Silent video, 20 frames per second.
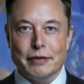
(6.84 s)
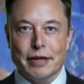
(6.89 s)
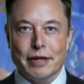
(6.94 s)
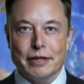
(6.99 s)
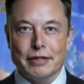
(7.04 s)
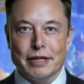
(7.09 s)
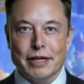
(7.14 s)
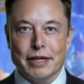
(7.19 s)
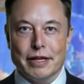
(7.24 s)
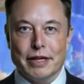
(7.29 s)

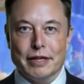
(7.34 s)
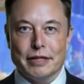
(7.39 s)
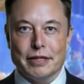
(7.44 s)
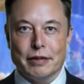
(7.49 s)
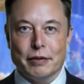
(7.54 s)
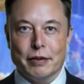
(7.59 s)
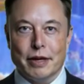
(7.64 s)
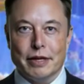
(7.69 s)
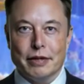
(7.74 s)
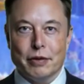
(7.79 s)
Insidious, The
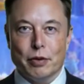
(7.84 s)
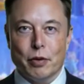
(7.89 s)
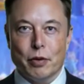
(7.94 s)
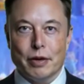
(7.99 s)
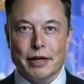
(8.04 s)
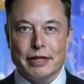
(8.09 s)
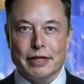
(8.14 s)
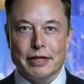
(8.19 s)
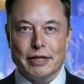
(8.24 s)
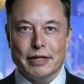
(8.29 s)
Red Door
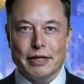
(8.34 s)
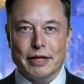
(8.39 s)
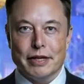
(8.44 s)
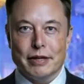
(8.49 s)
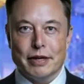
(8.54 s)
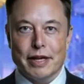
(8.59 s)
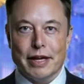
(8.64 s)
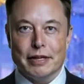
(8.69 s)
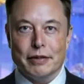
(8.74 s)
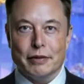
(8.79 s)
has
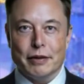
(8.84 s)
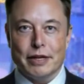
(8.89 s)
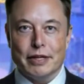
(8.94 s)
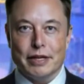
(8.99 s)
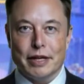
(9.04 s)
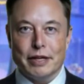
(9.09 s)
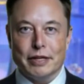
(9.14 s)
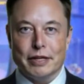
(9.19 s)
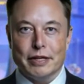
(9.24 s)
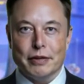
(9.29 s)
exceeded
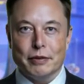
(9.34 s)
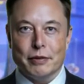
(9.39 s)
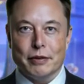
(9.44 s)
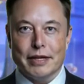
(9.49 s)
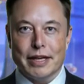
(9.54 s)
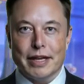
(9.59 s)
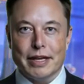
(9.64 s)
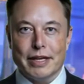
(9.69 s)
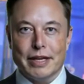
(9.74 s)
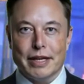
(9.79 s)
expectations with
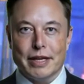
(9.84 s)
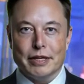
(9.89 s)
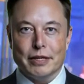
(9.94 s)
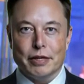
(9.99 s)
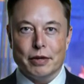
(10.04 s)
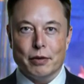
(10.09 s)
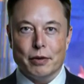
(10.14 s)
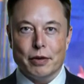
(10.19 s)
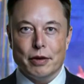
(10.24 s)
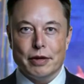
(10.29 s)

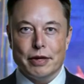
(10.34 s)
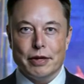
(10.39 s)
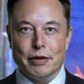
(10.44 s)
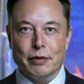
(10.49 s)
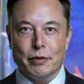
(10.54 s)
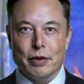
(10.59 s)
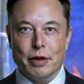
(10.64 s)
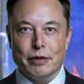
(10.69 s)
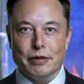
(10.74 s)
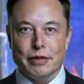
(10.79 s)
$82 million
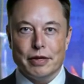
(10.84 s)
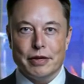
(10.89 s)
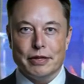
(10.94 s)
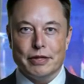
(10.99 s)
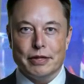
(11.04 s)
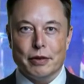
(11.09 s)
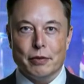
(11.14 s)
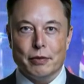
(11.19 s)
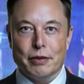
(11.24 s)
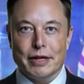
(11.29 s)
gross on its
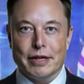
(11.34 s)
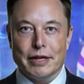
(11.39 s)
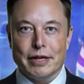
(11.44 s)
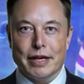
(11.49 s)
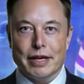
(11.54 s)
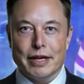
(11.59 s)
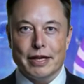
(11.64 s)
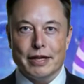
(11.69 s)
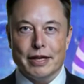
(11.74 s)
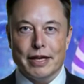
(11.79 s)
opening
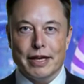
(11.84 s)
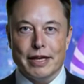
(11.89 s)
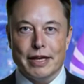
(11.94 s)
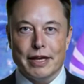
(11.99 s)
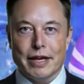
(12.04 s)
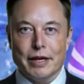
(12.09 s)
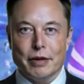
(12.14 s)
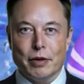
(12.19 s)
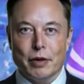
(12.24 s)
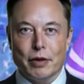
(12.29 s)
day,
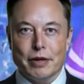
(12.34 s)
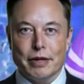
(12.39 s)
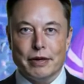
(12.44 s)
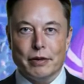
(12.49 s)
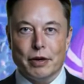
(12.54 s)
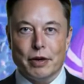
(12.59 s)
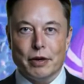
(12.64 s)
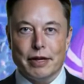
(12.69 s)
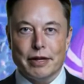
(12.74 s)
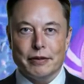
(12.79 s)
including
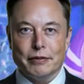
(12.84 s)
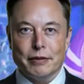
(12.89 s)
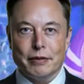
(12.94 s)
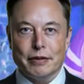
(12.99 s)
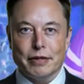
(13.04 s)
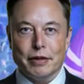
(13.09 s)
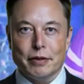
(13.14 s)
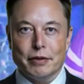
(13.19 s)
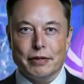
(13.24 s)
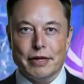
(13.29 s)
million from
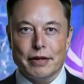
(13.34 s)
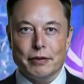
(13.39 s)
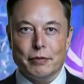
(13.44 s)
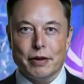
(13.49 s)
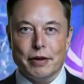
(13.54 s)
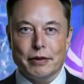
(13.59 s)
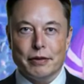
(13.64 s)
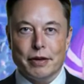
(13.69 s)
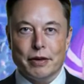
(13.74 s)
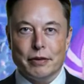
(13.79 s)
Thursday
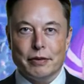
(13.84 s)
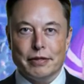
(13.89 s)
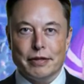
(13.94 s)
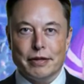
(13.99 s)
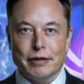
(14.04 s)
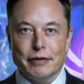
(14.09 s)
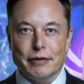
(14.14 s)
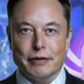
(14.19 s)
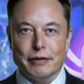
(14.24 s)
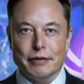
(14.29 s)
previews.
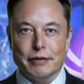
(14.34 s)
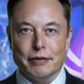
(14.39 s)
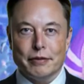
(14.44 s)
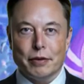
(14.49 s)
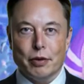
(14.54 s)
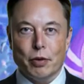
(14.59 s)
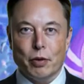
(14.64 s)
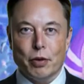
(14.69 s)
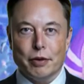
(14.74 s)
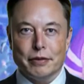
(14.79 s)
The
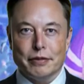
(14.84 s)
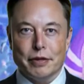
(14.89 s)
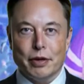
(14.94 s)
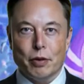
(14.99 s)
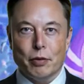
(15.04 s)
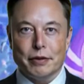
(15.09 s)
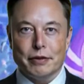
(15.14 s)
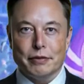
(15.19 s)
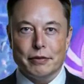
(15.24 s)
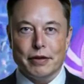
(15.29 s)
horror
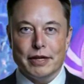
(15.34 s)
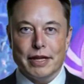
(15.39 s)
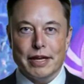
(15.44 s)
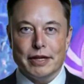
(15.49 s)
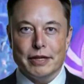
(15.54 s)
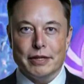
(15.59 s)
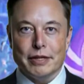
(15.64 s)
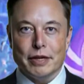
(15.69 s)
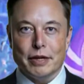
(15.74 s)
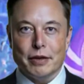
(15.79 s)
film is
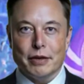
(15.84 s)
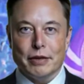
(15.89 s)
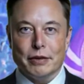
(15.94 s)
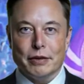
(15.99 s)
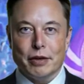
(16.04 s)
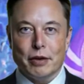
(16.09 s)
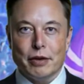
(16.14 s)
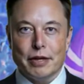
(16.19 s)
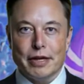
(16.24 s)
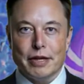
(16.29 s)
projected to earn
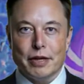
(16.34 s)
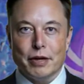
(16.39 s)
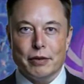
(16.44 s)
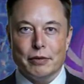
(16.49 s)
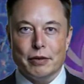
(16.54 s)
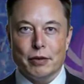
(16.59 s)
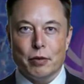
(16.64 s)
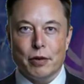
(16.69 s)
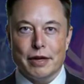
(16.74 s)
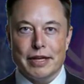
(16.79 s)
million over
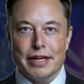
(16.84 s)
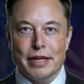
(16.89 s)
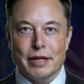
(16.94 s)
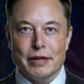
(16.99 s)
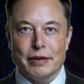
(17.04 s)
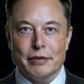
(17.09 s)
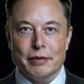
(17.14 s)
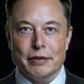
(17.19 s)
the weekend,